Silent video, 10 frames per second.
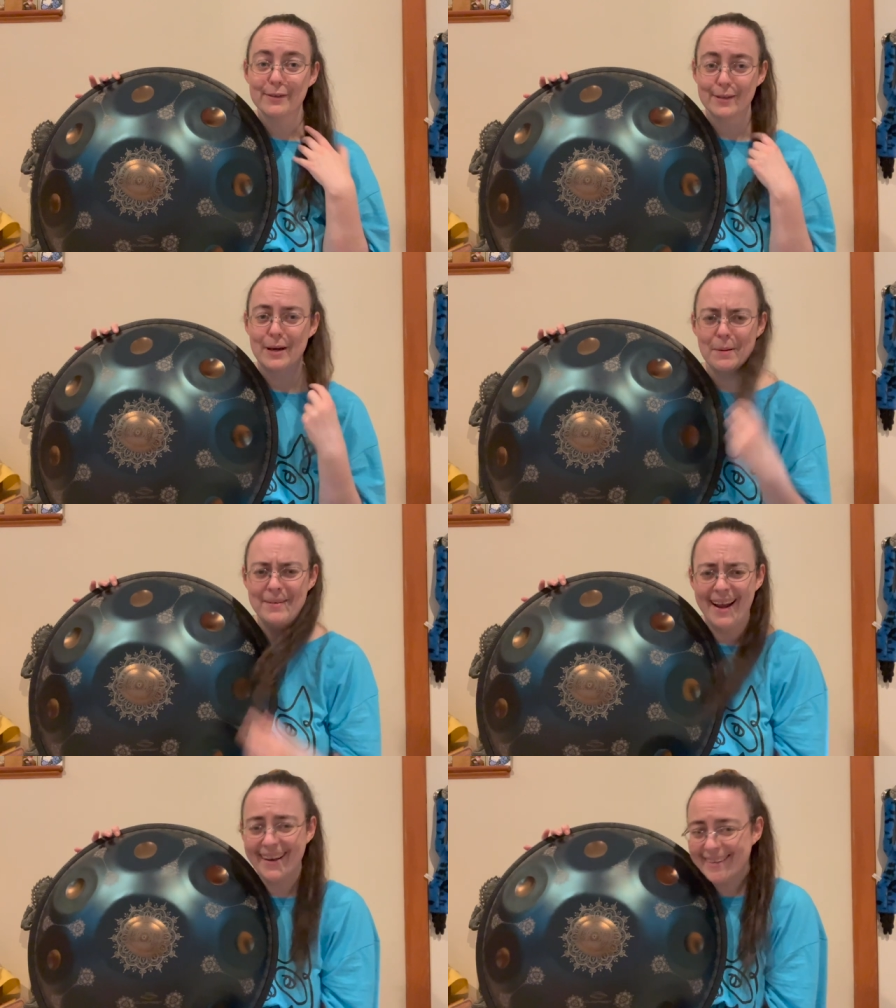
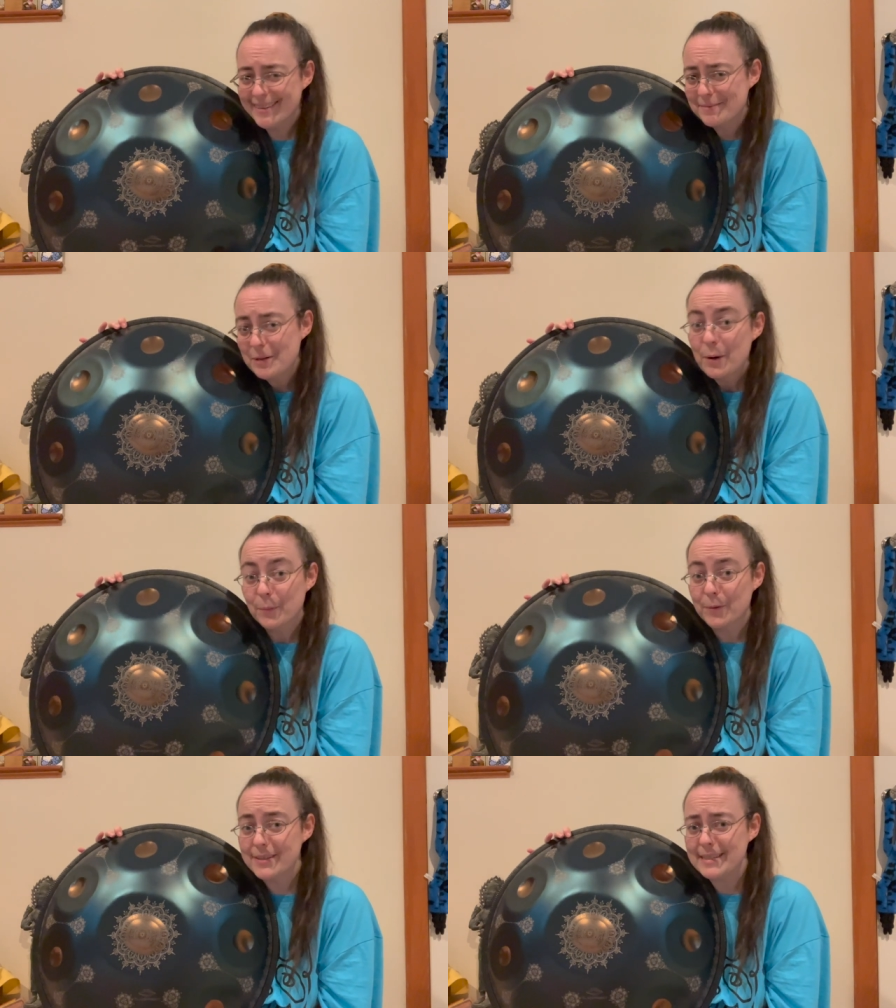thumbnail.
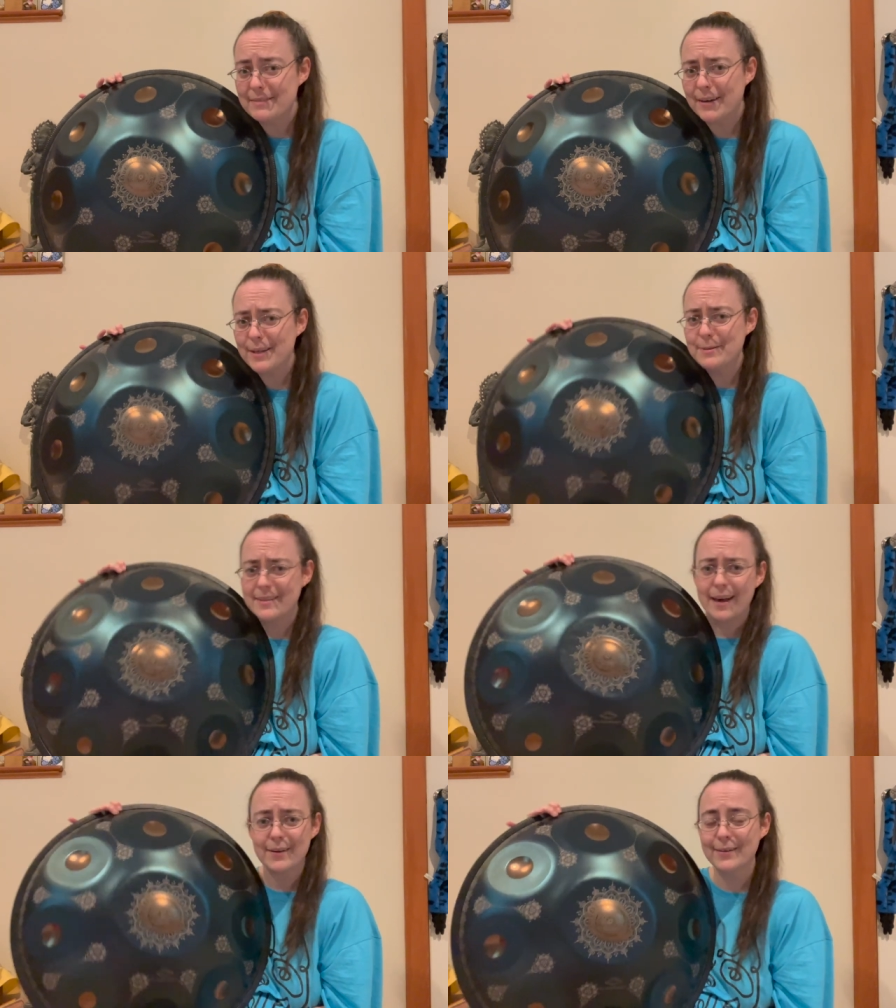we'll see if I use
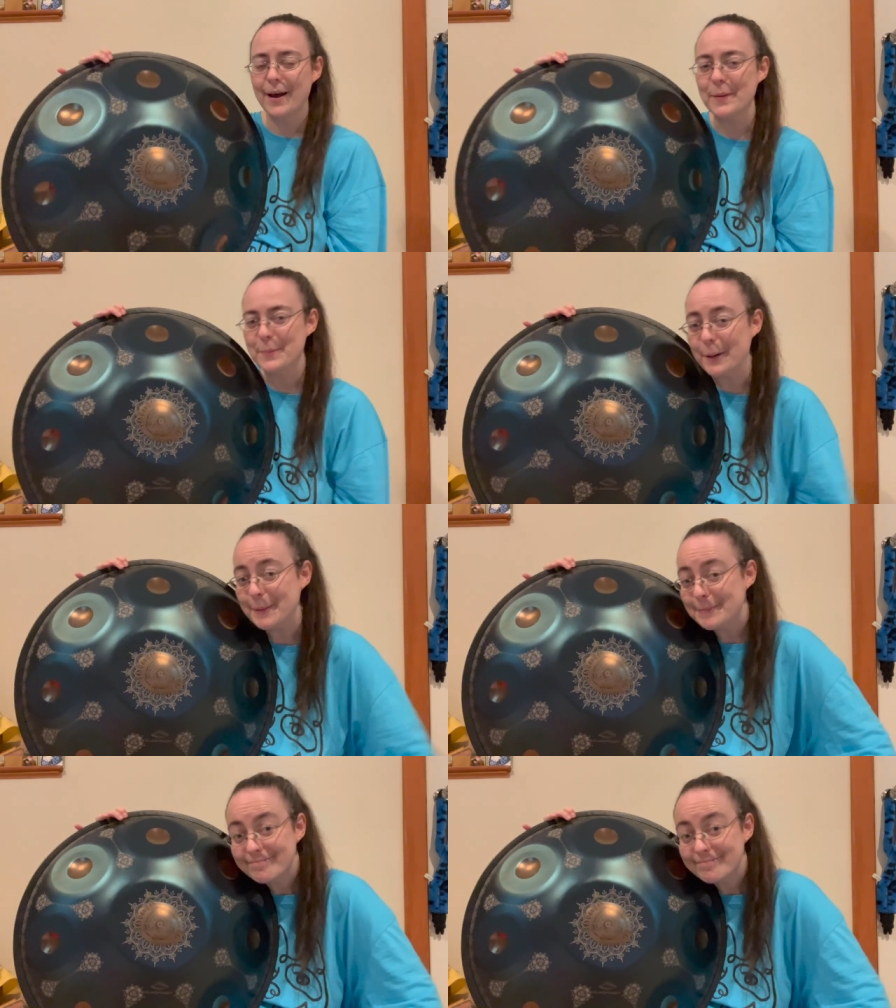that or not, but